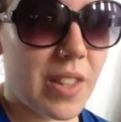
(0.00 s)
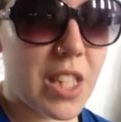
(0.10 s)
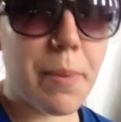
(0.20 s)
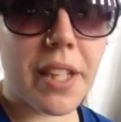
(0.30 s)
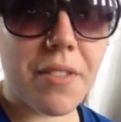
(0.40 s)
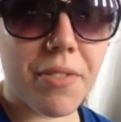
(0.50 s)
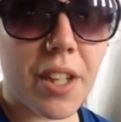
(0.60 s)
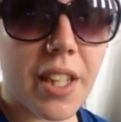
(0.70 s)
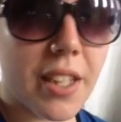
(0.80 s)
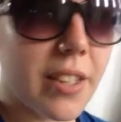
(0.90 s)
Speaking of
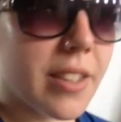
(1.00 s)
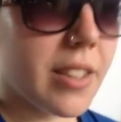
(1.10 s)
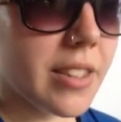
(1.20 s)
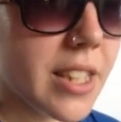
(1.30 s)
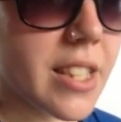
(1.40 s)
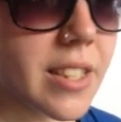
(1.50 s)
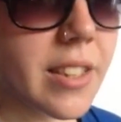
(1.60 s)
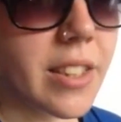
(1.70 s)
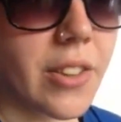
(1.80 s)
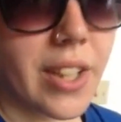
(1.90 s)
farting, since
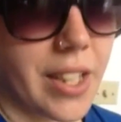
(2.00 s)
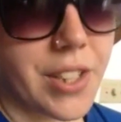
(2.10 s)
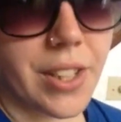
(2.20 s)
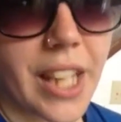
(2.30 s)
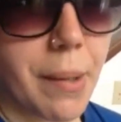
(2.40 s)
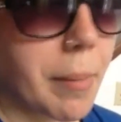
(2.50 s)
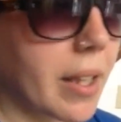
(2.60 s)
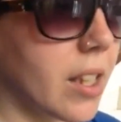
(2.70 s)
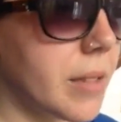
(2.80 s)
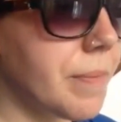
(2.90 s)
you know I already turned the camera
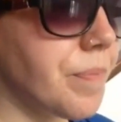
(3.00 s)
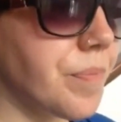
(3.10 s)
back on,